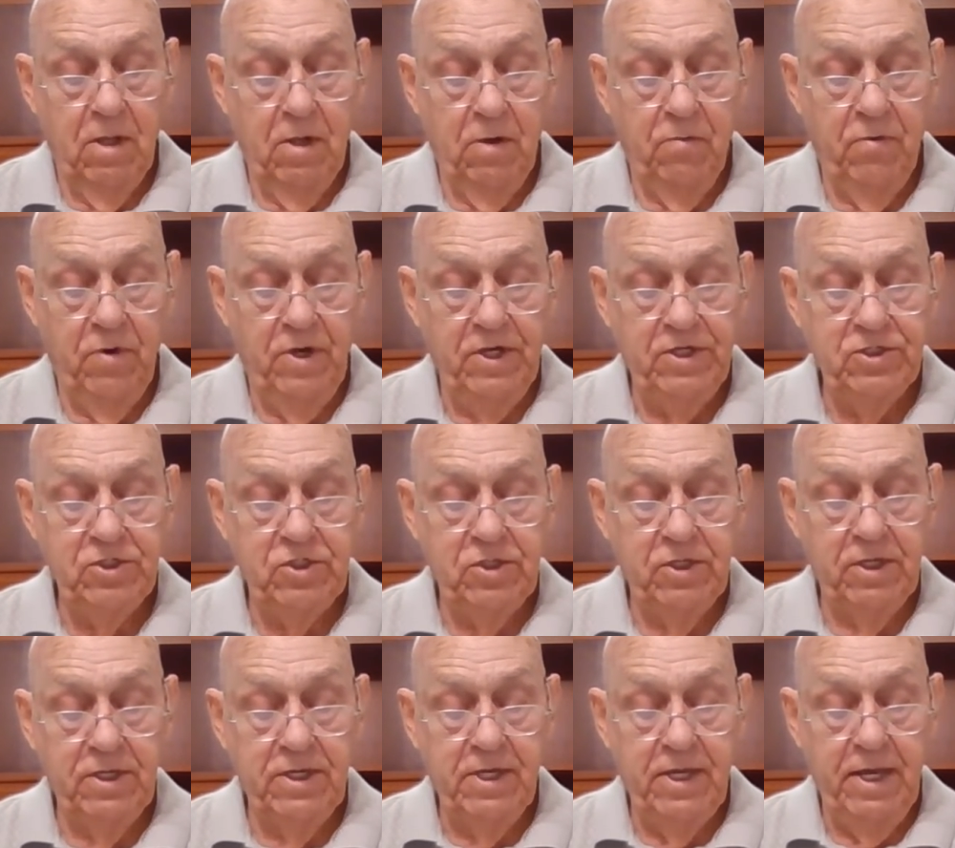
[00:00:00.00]
The
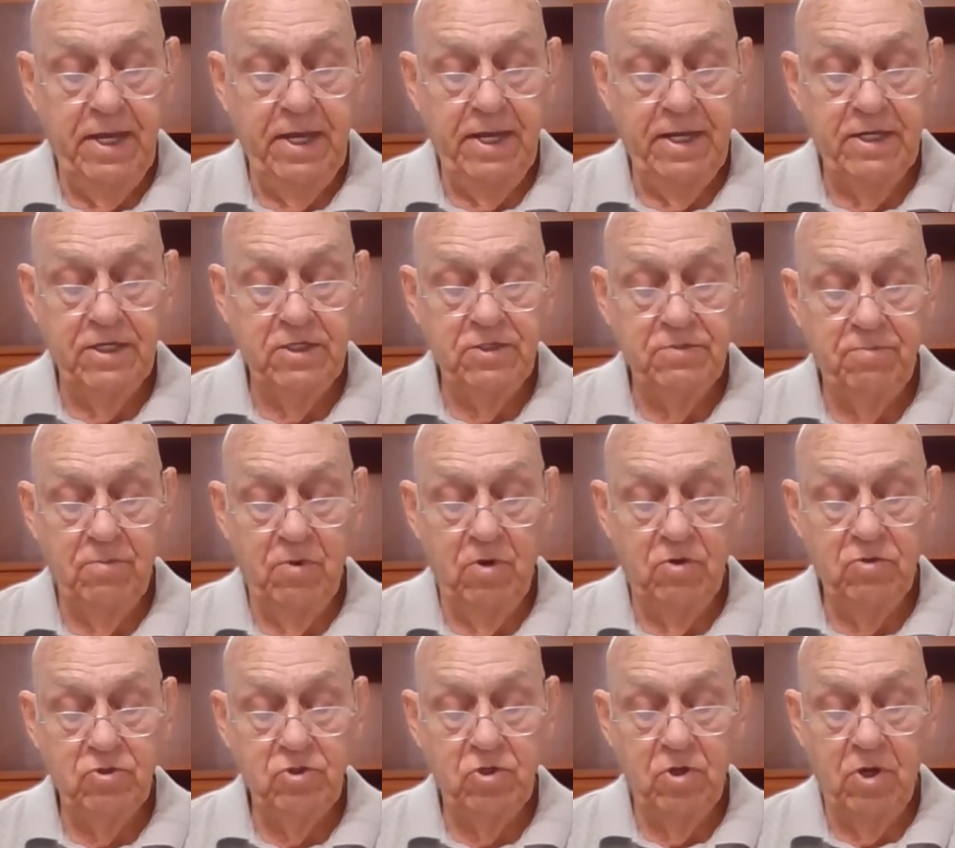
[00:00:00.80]
reason the king is
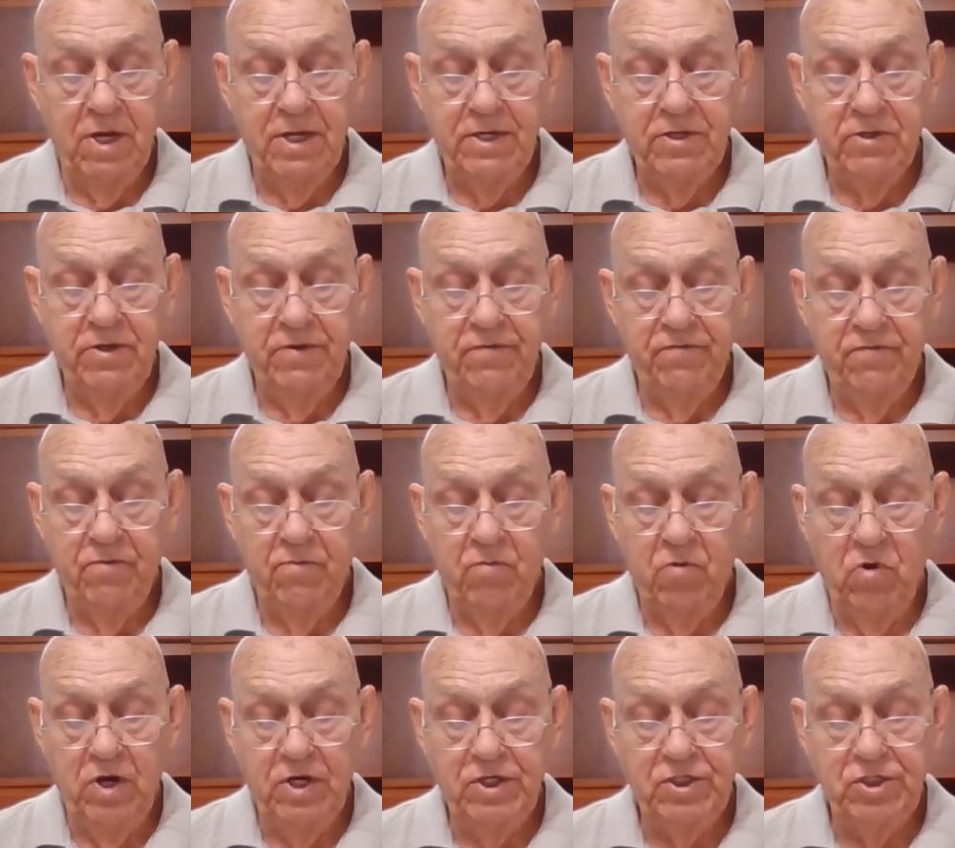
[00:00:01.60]
most likely
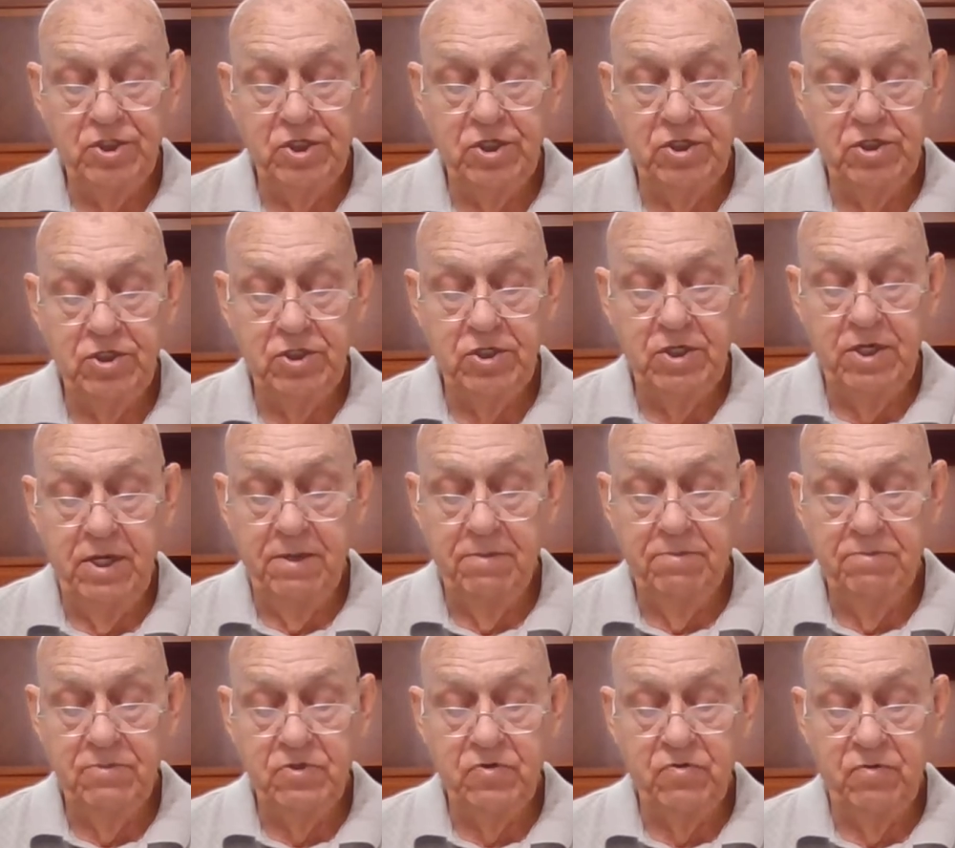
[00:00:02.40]
from Russia
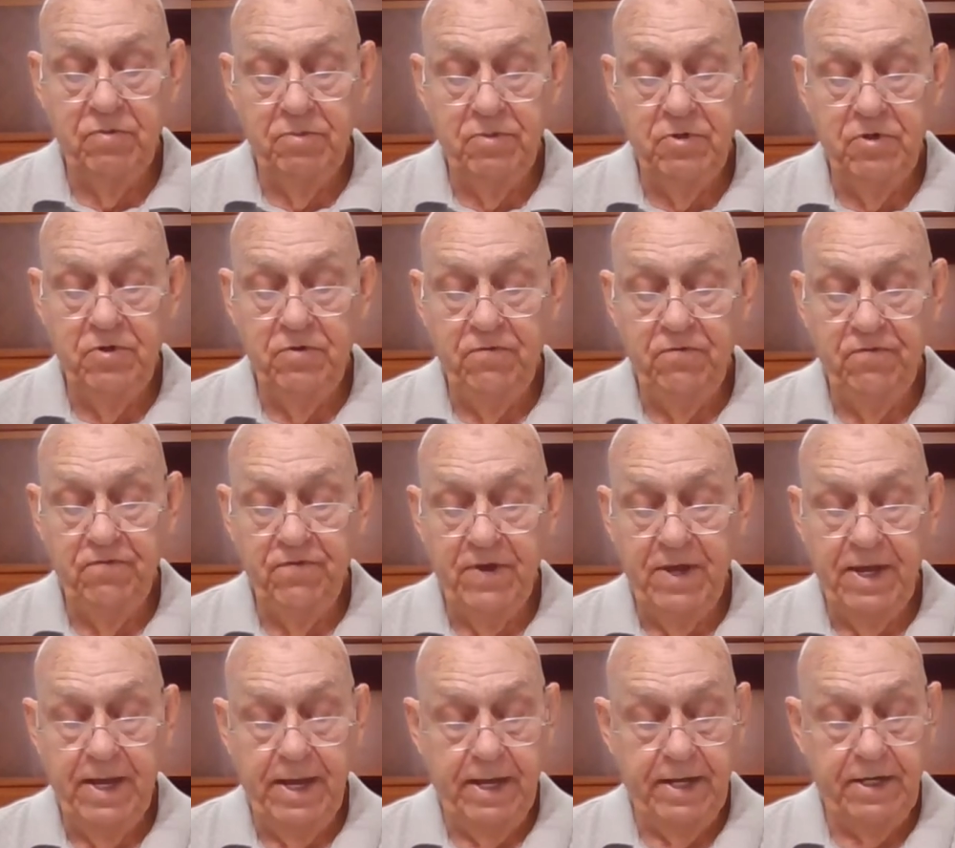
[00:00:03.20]
stems from two
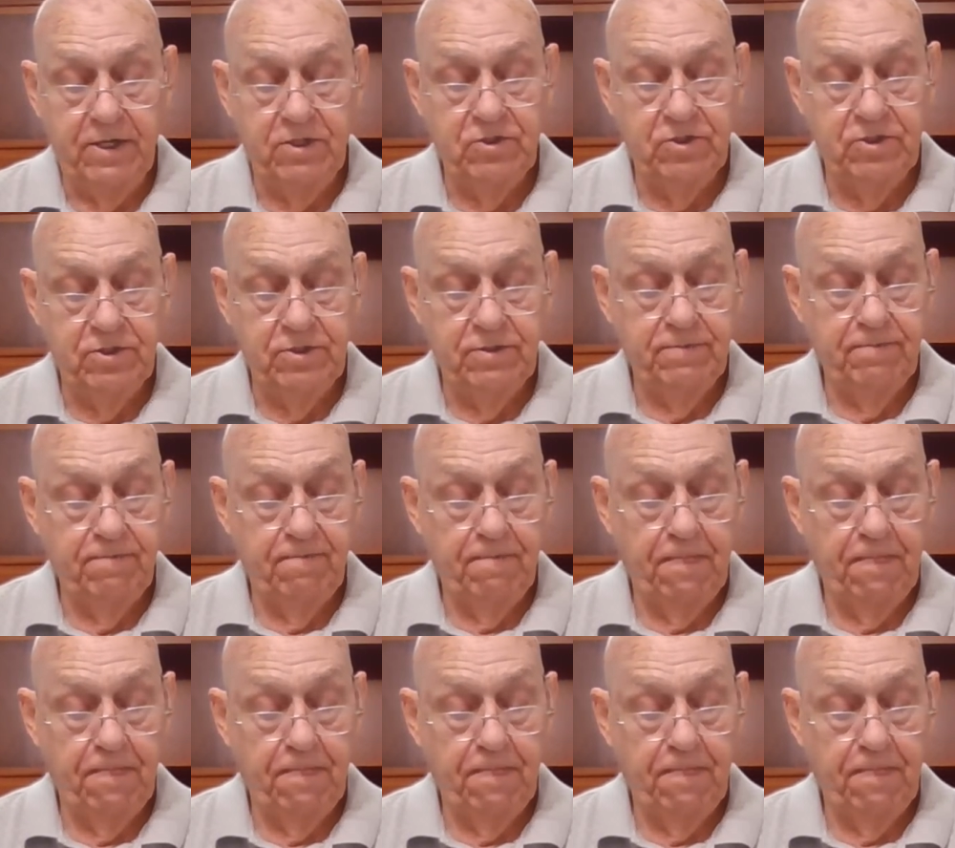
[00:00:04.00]
facts.